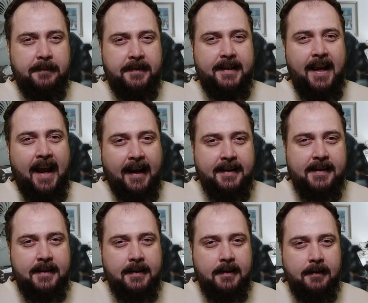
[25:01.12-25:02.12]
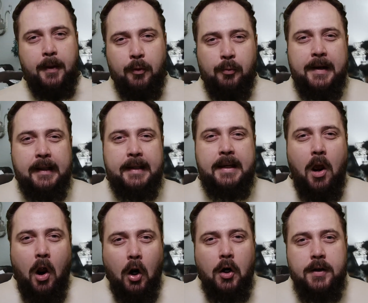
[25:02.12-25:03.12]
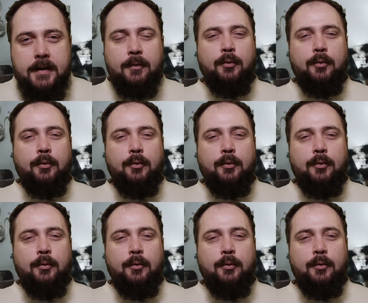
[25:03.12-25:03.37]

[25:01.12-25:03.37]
of text that really aren't